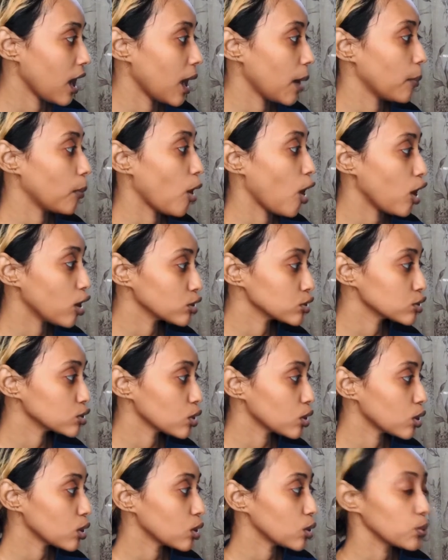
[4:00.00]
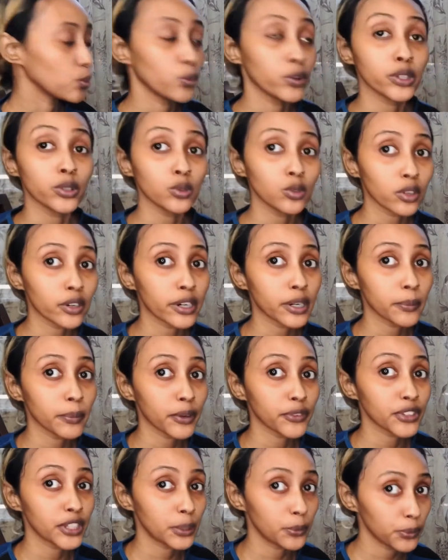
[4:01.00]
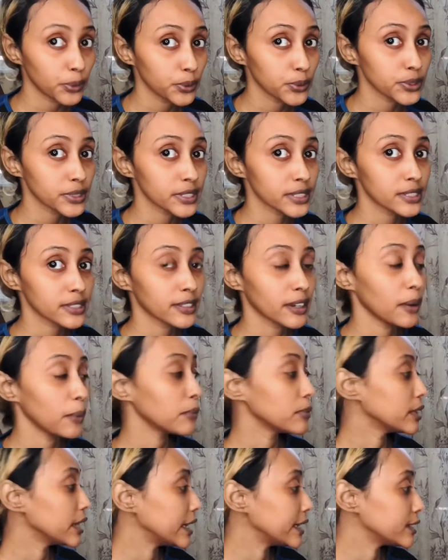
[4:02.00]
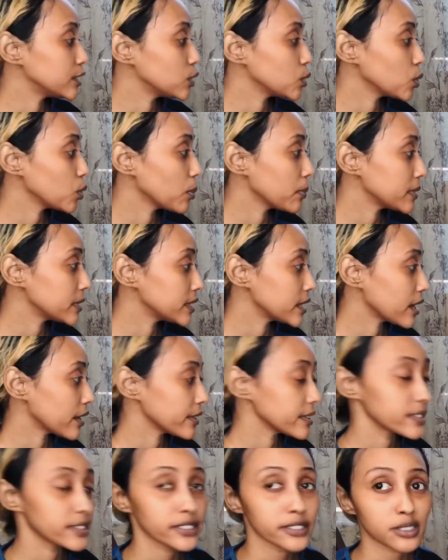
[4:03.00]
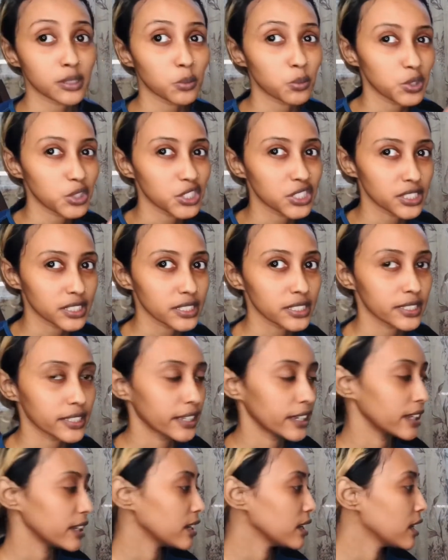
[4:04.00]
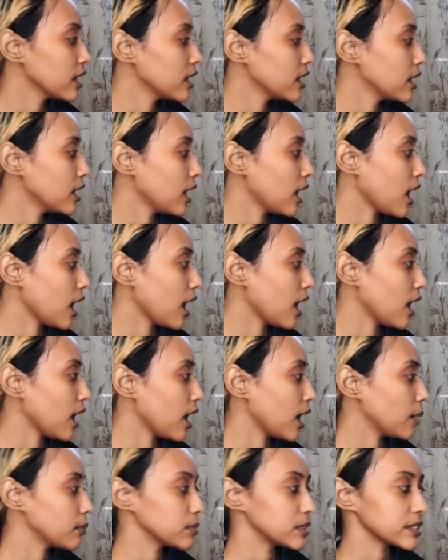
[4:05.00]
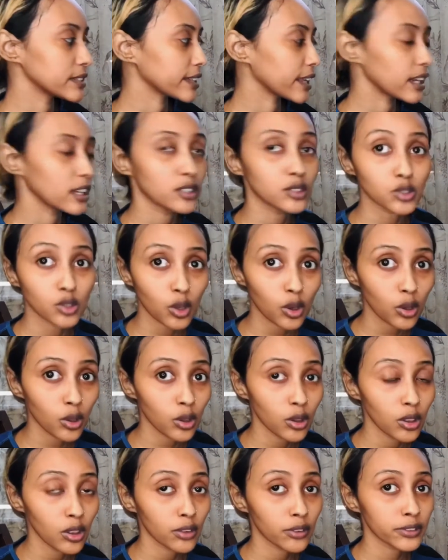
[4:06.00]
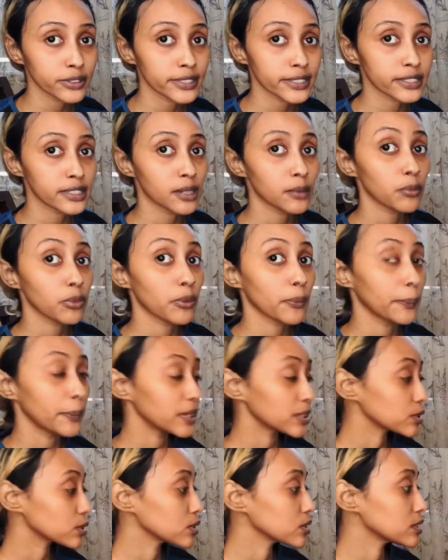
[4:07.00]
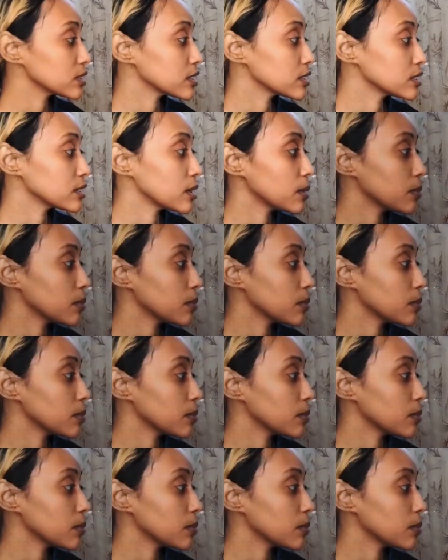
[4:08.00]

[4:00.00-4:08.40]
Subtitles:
Also, we do learn about the immune system, the integumentary system, which is the skin, the skeletal system, the muscle system,